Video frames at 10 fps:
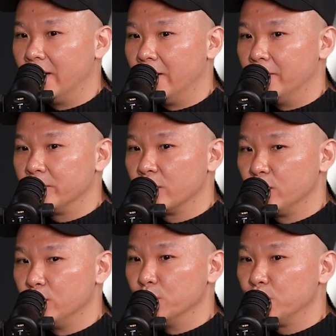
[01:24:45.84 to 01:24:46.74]

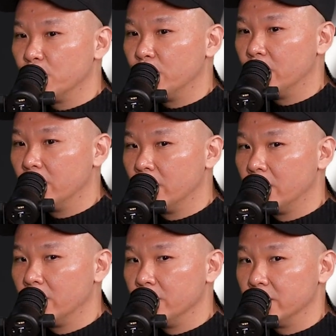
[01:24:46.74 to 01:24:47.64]
Yusho,
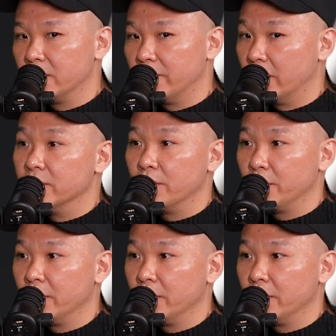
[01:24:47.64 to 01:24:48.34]
who's the founder of